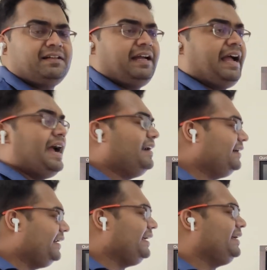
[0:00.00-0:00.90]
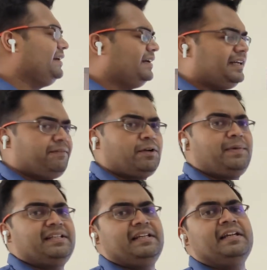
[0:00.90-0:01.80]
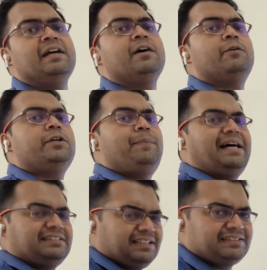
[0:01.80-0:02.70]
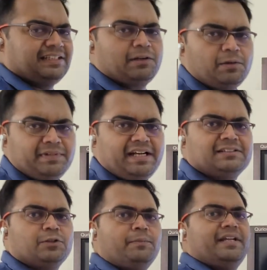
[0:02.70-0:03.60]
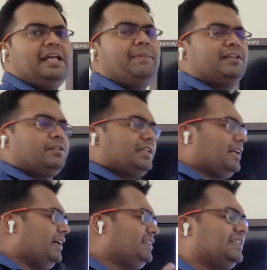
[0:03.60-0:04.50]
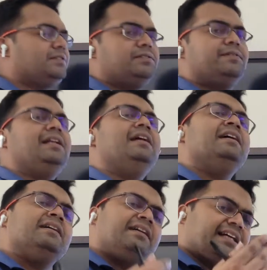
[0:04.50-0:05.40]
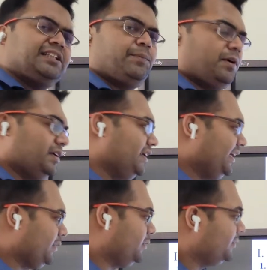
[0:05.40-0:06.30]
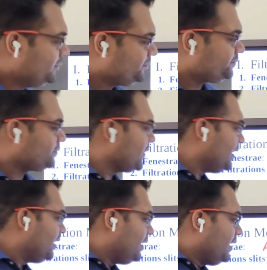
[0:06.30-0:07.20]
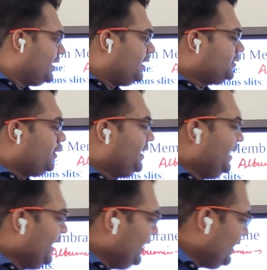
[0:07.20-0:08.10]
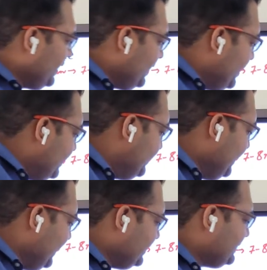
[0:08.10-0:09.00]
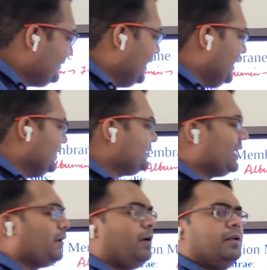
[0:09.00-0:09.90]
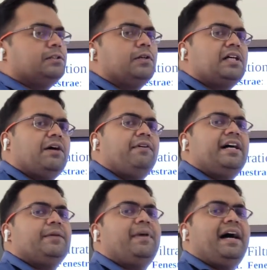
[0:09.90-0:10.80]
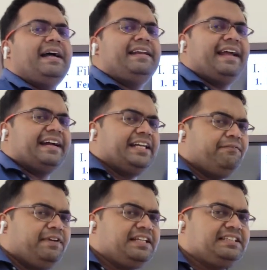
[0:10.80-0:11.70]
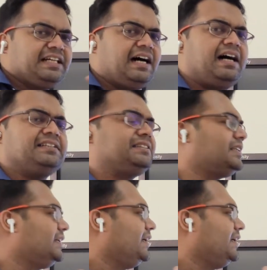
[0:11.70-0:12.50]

okay, hereditary nephropathy, Good-Pasture syndrome. There are so many pathological conditions which we'll touch upon later on. So here, these cells are also covered by negatively charged